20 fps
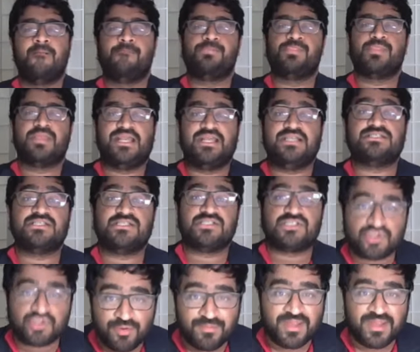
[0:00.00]
He's
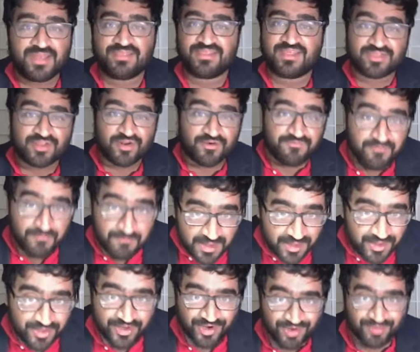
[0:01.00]
assuming that they're
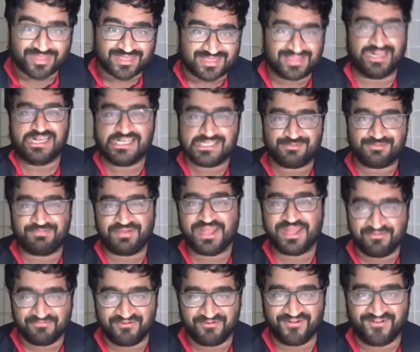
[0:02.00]
familiar with these
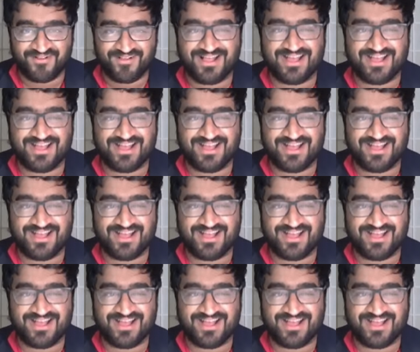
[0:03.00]
people